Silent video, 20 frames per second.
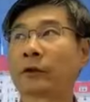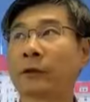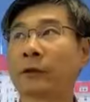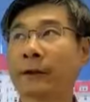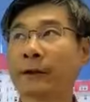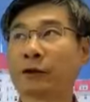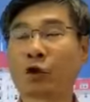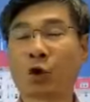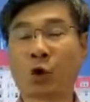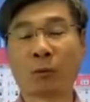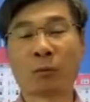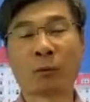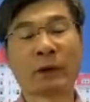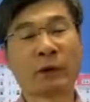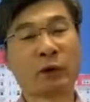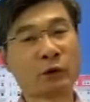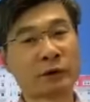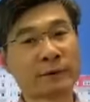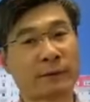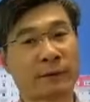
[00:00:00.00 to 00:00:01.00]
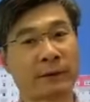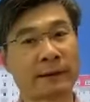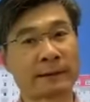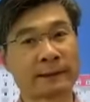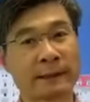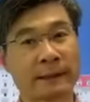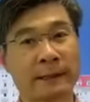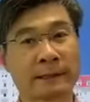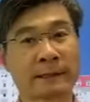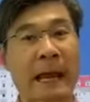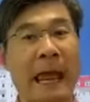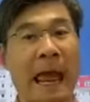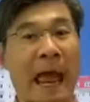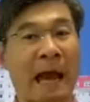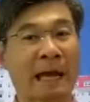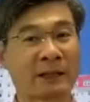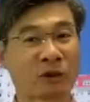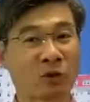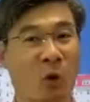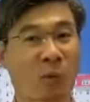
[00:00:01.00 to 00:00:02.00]
the term we use for this is
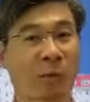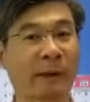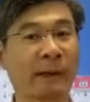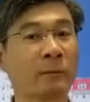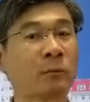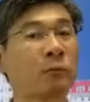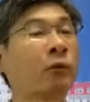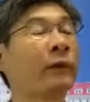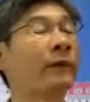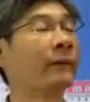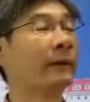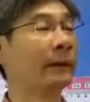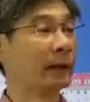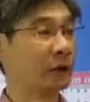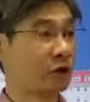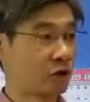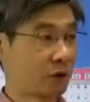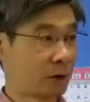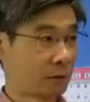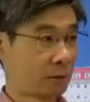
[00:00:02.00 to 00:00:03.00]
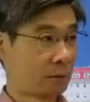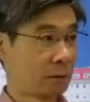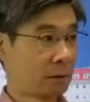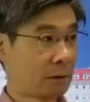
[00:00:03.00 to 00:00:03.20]
exorbitant privilege.